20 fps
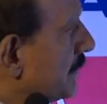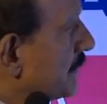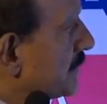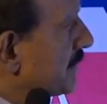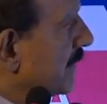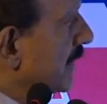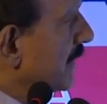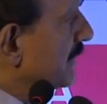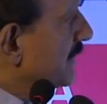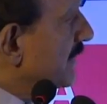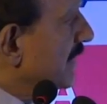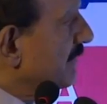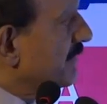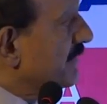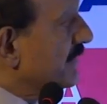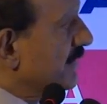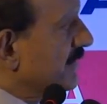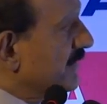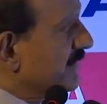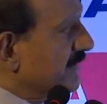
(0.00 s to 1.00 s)
Shared
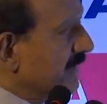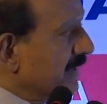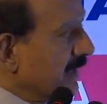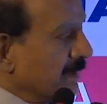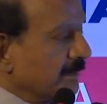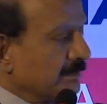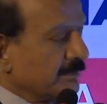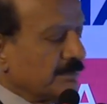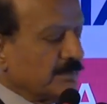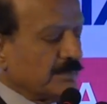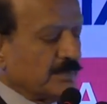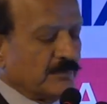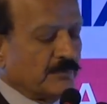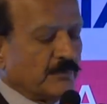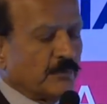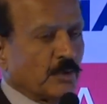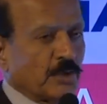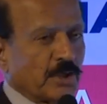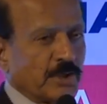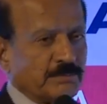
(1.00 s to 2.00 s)
Services
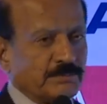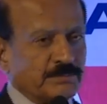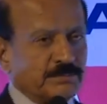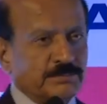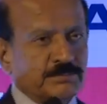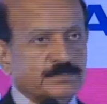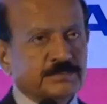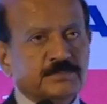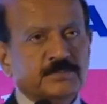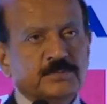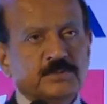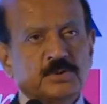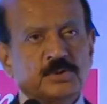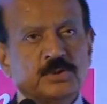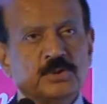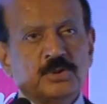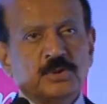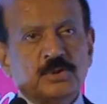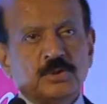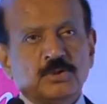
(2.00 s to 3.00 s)
Forum
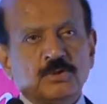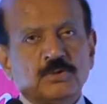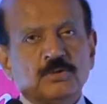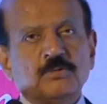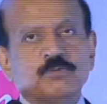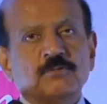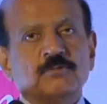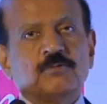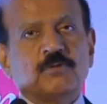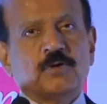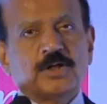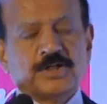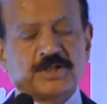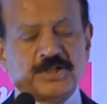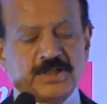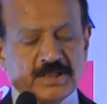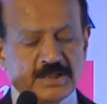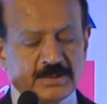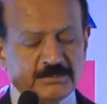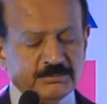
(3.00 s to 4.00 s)

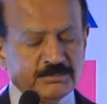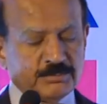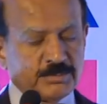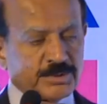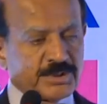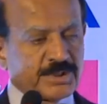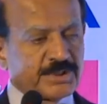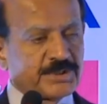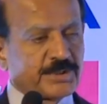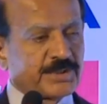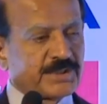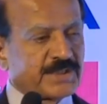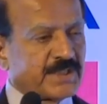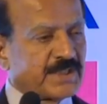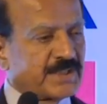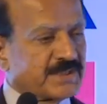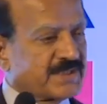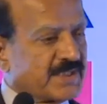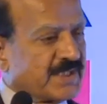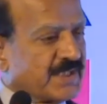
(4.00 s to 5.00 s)
for putting
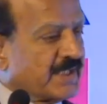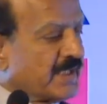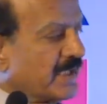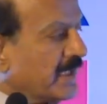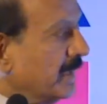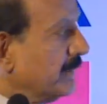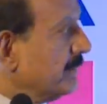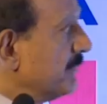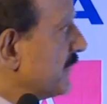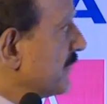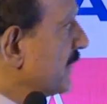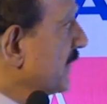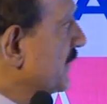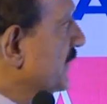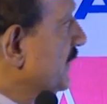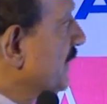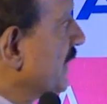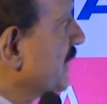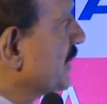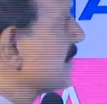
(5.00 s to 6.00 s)
together the
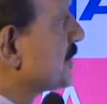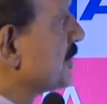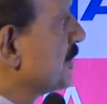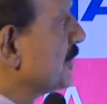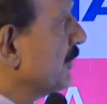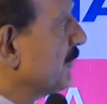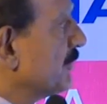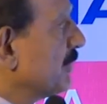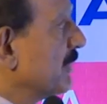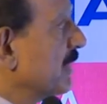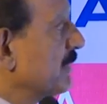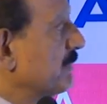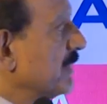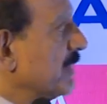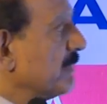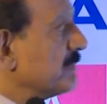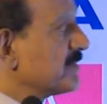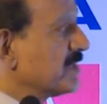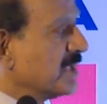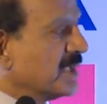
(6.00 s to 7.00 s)
6th edition of the
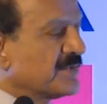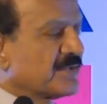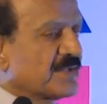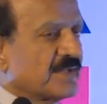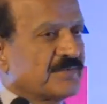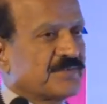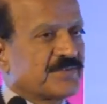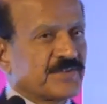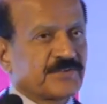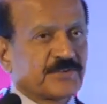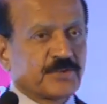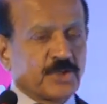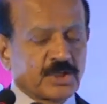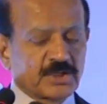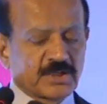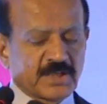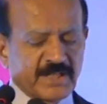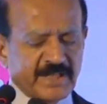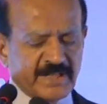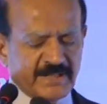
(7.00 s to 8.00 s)
BPM Shared Services
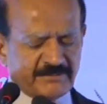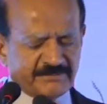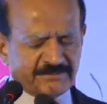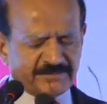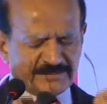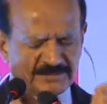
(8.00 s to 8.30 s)
Conclave.